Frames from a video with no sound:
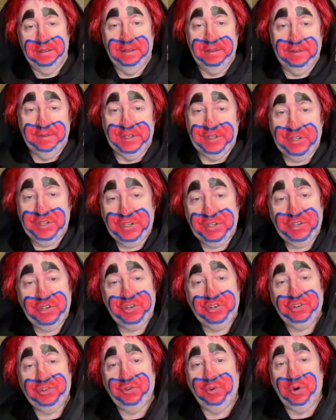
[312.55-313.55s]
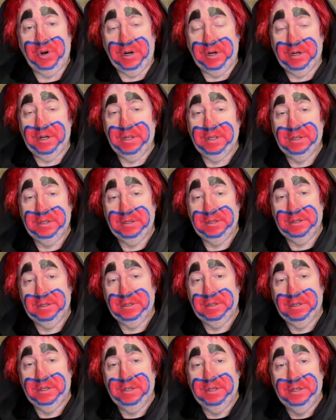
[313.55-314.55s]
This is a short,
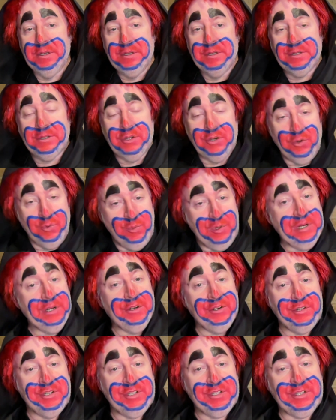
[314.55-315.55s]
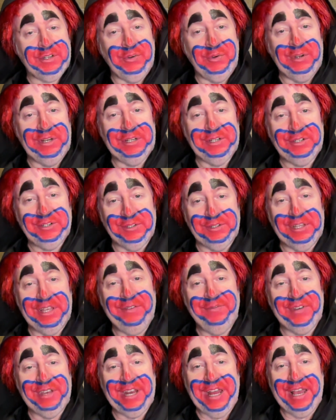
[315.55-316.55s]
so we're just going to
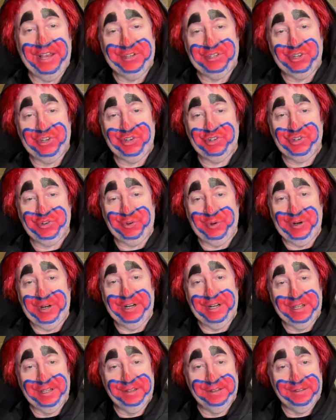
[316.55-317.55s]
leave it as a short.